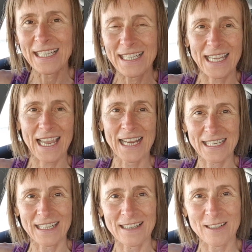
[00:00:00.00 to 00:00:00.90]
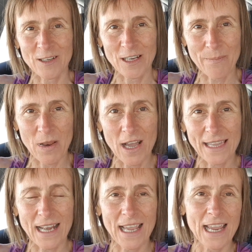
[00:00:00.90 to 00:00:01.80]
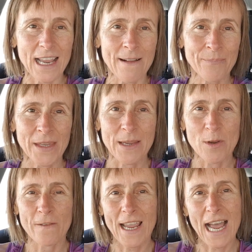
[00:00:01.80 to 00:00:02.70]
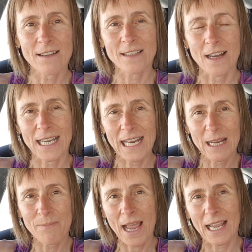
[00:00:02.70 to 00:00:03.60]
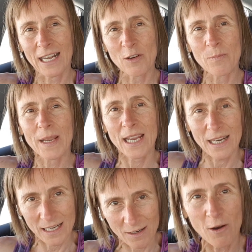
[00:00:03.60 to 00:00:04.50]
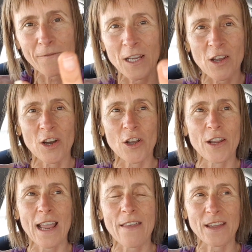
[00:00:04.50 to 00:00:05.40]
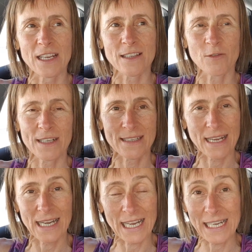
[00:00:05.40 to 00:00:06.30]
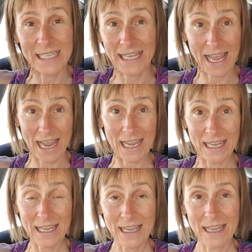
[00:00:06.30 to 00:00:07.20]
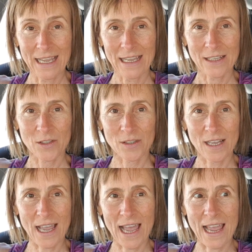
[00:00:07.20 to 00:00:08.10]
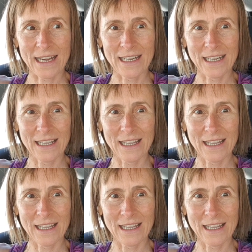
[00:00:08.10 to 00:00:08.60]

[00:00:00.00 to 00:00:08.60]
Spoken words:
the canter. So applying the leg, you move your outside leg back a little bit and off you go, and then you're sort of settling into that. And